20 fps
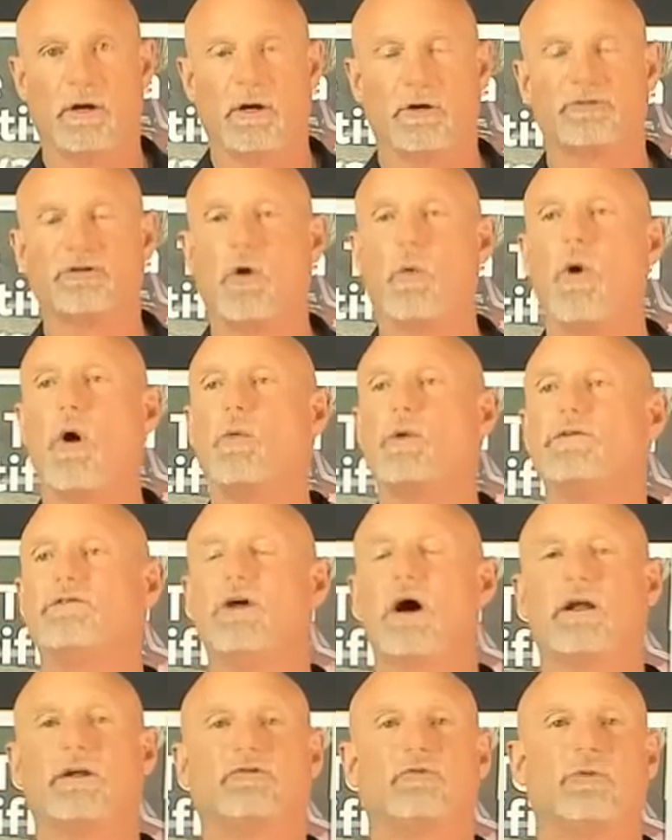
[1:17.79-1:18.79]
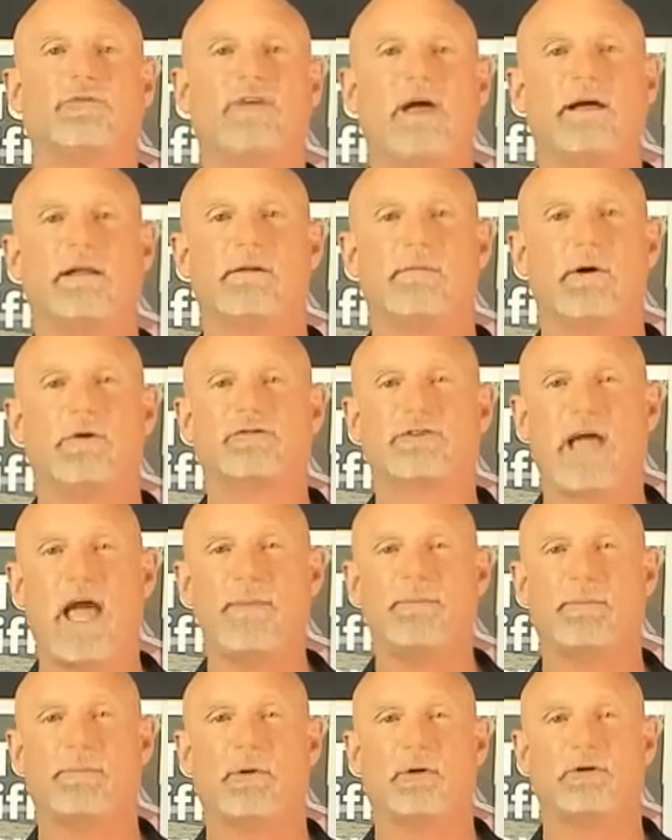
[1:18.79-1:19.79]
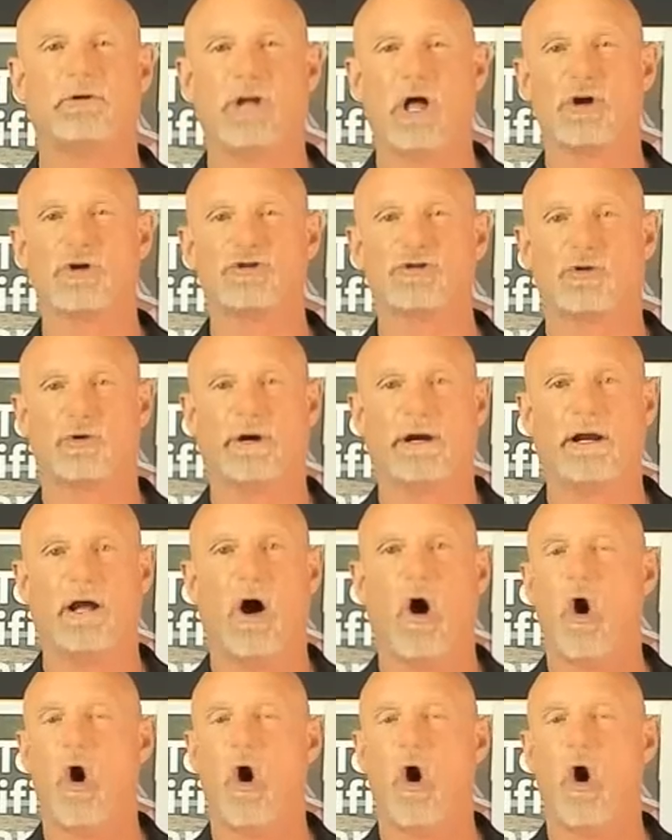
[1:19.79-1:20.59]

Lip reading: So what we've done is we've taken the most capable luxury